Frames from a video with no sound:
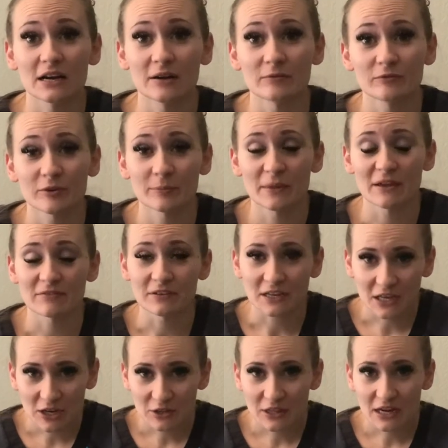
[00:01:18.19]
from that
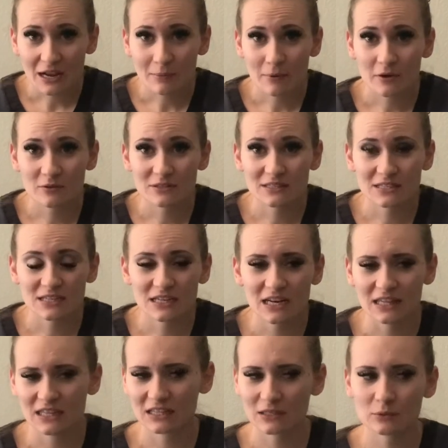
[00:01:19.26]
video that I posted. I
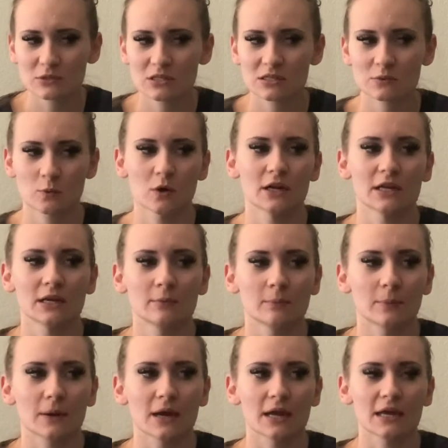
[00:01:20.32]
think there was just one,
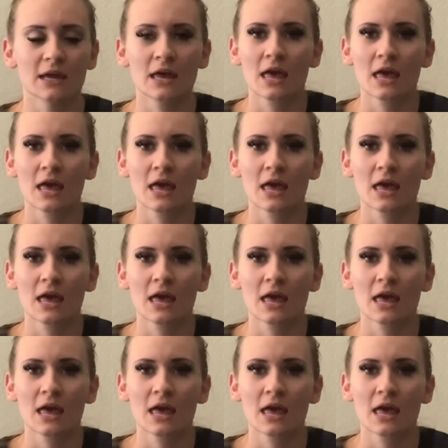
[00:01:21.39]
but